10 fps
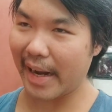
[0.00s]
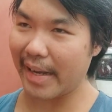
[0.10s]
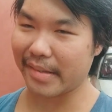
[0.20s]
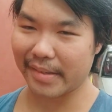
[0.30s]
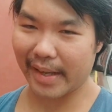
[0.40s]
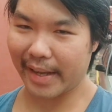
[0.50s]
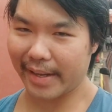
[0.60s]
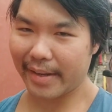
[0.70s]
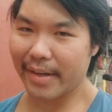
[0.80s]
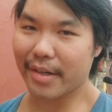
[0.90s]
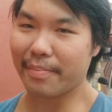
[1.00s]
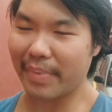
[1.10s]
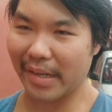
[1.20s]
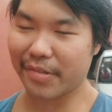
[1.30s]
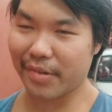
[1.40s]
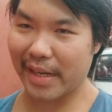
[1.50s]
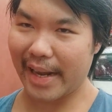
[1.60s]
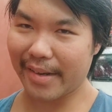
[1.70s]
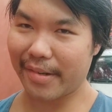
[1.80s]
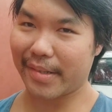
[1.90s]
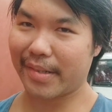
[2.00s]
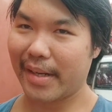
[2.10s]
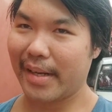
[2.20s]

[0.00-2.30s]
as a compulsory language,